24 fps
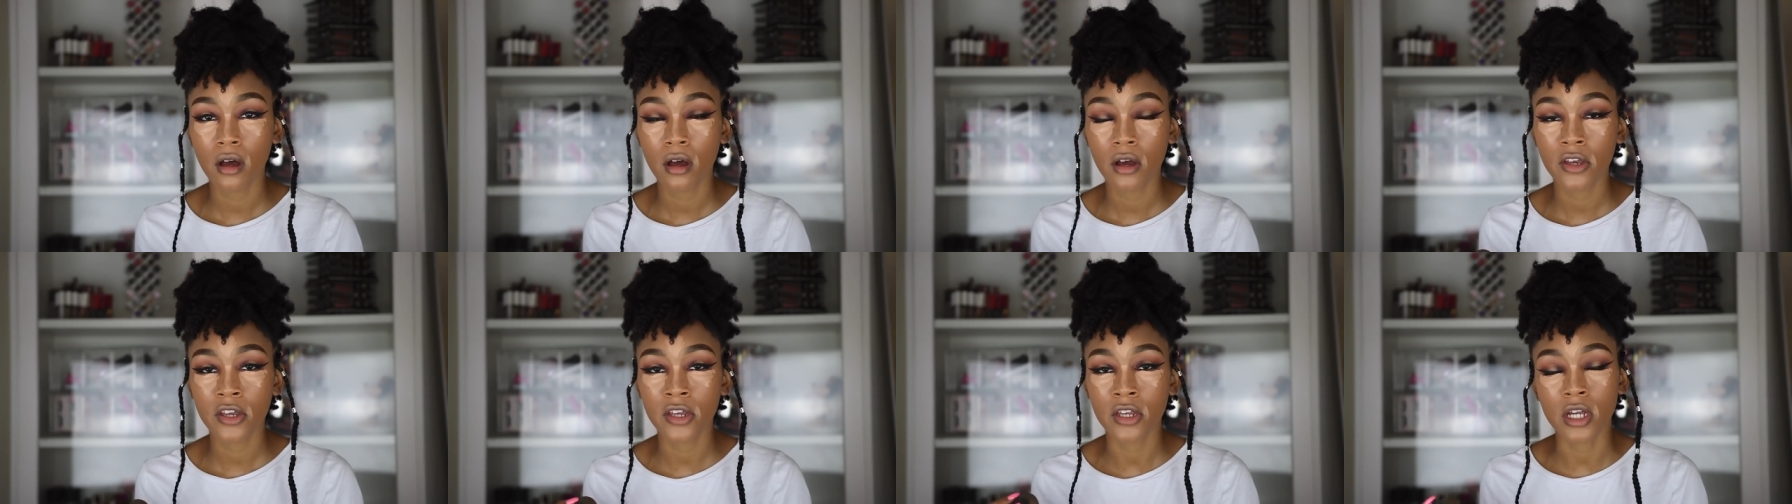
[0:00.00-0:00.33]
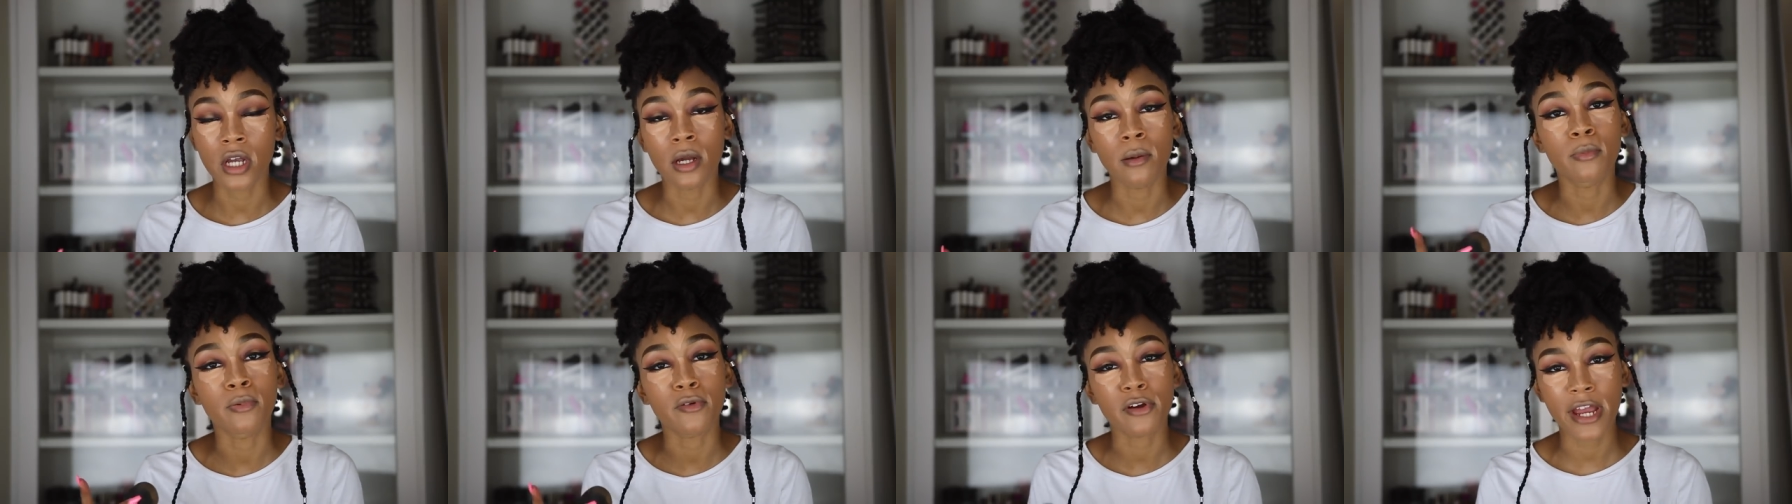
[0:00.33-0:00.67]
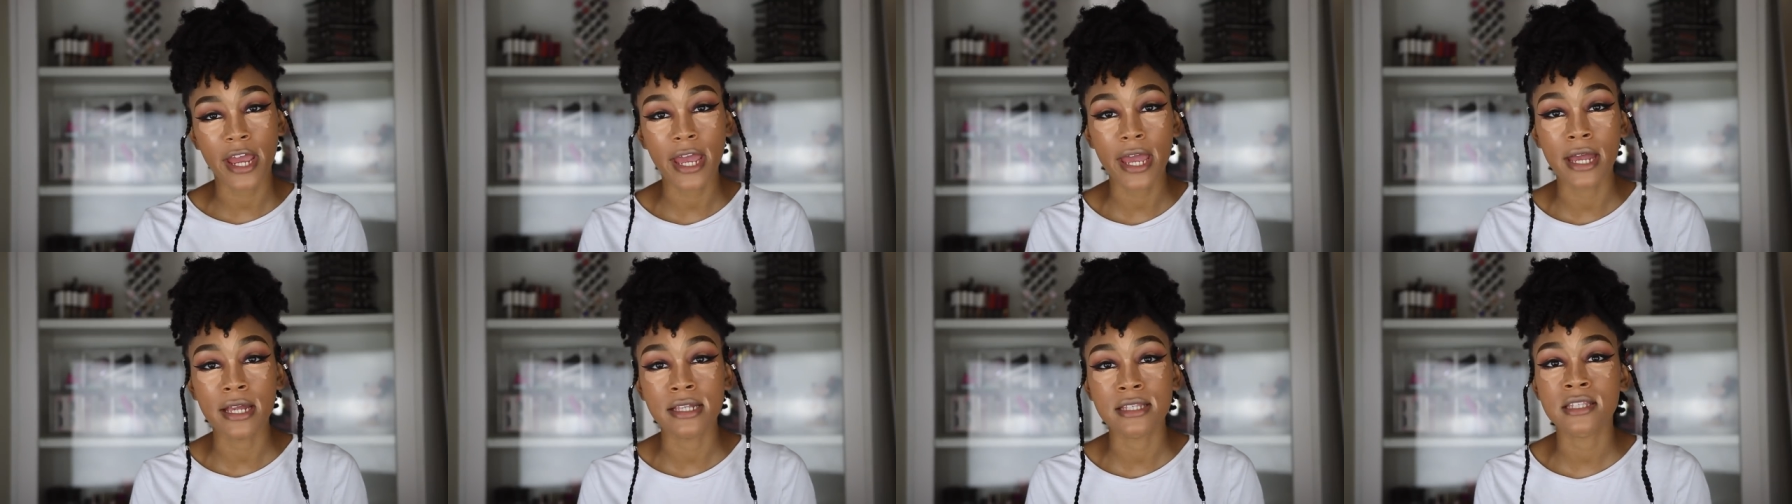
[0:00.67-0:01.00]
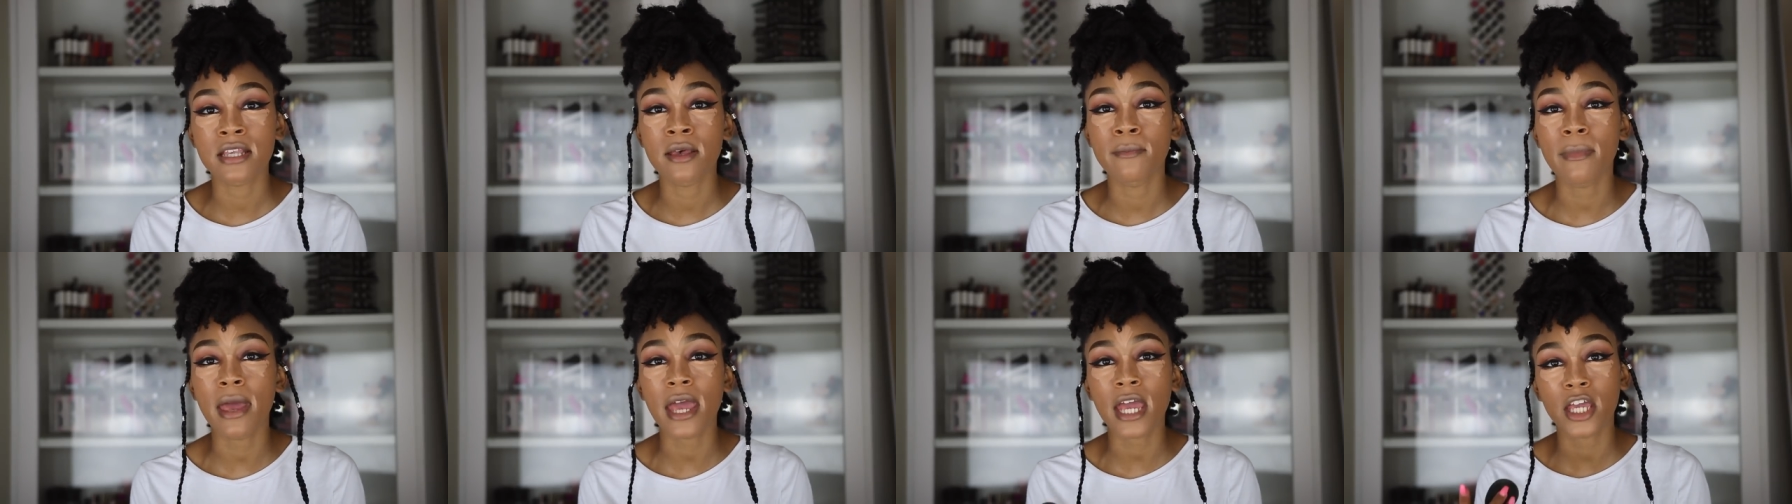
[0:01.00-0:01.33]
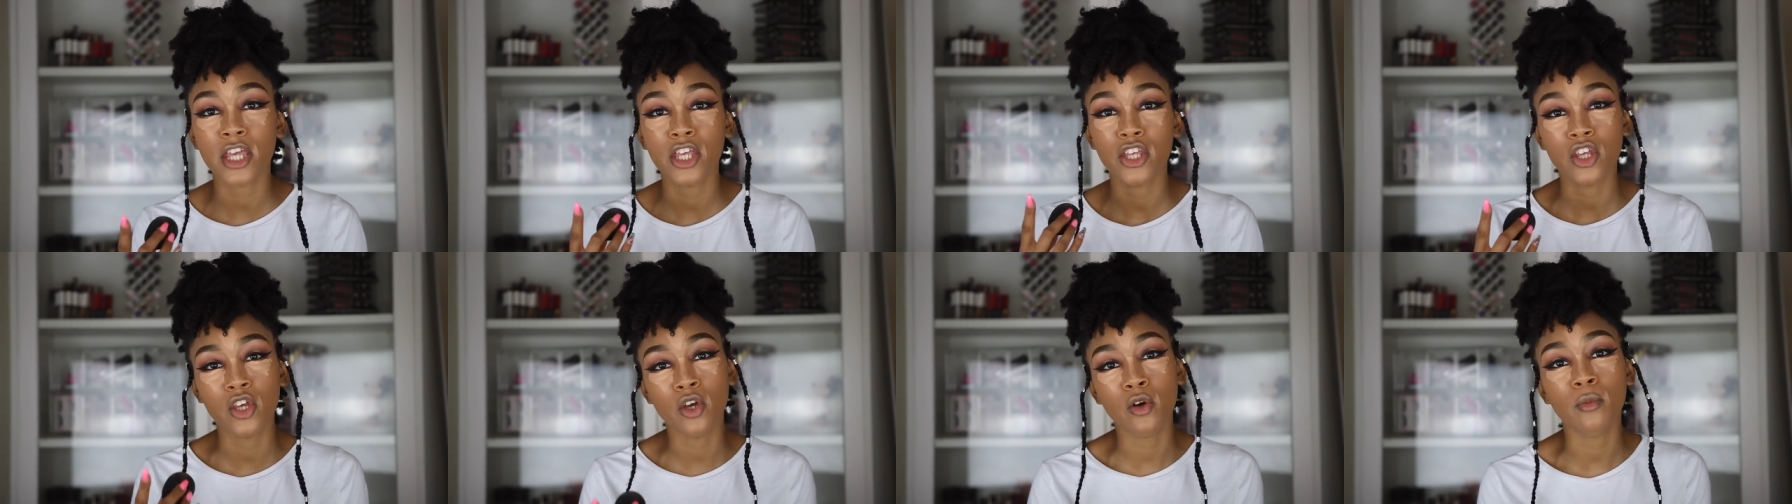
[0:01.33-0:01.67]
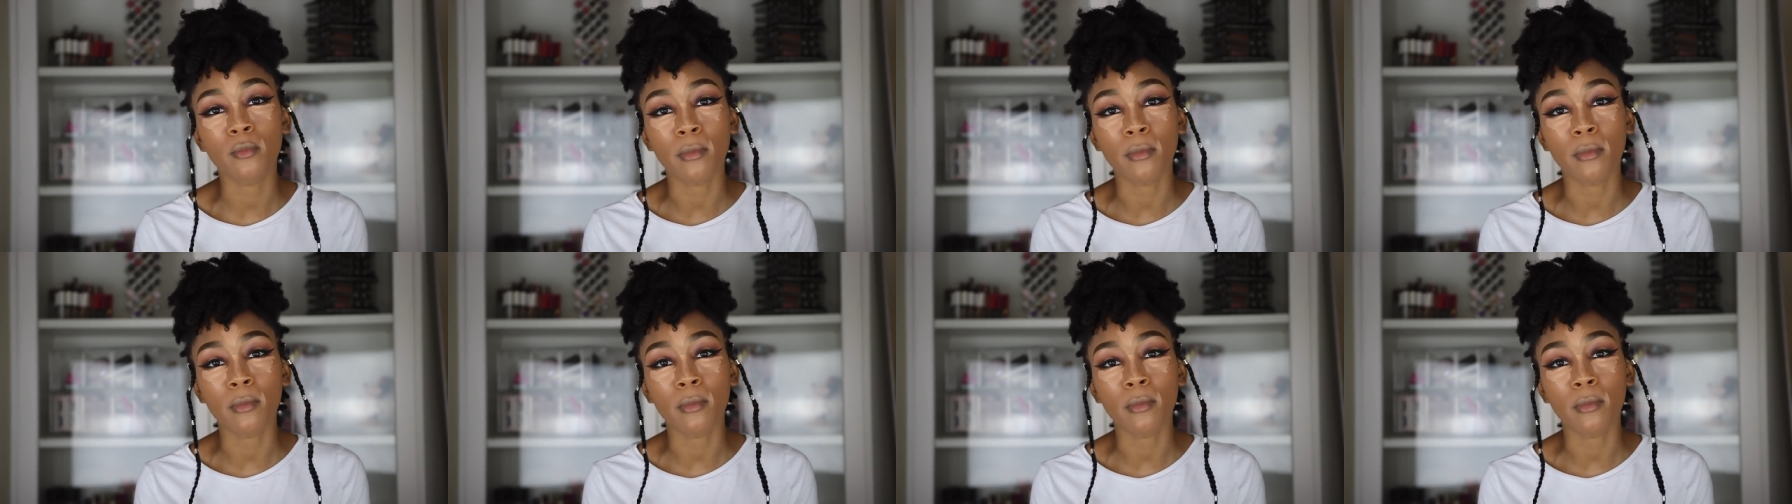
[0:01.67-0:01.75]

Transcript: your brand to make you